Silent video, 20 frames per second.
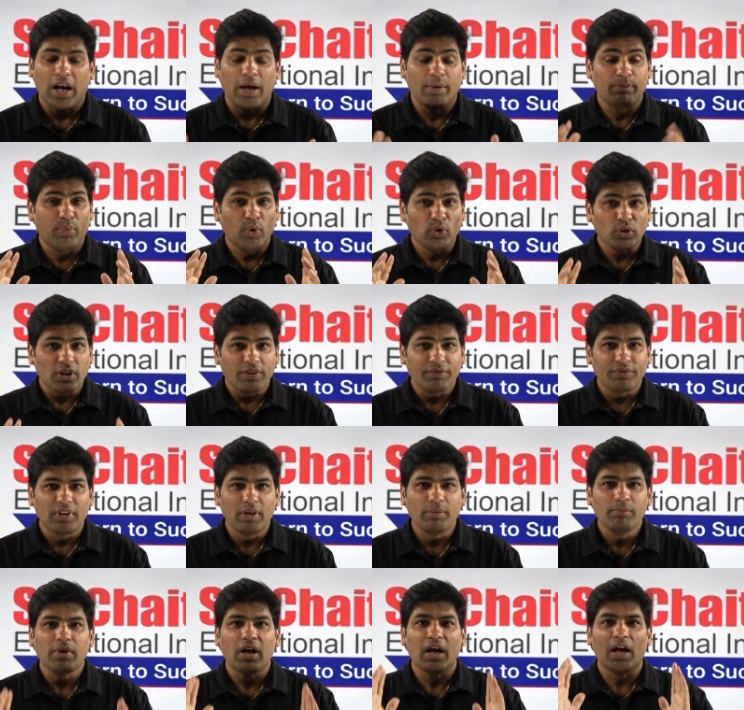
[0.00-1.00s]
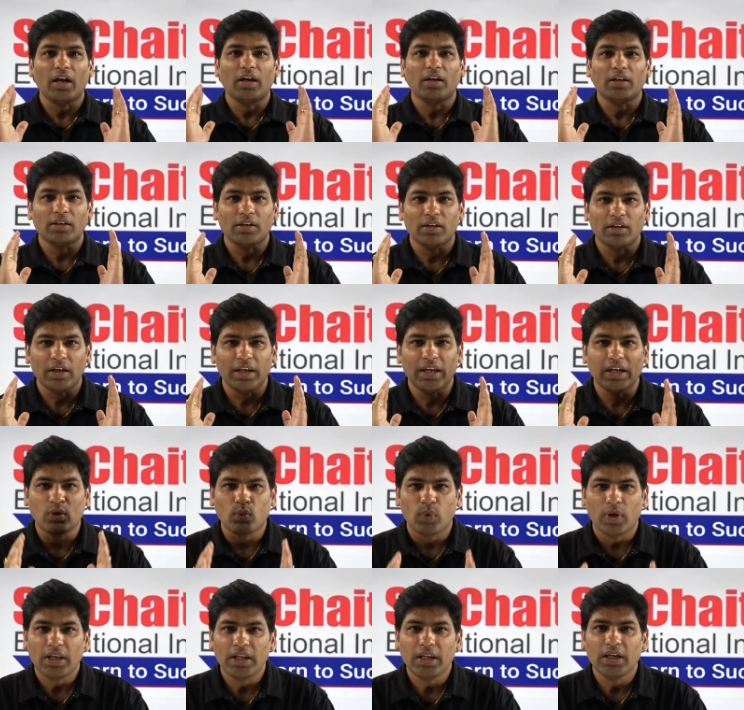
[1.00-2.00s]
and both of them are
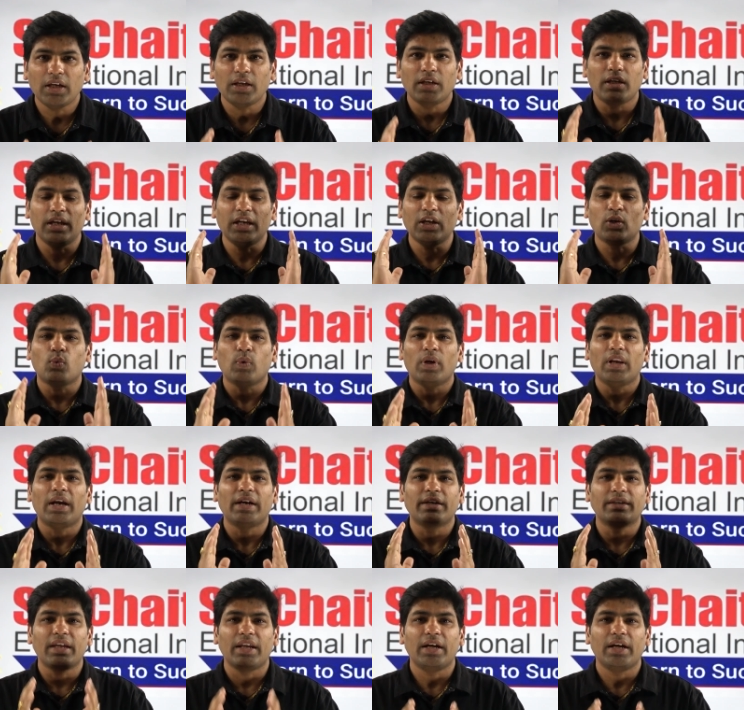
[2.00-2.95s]
equally equal at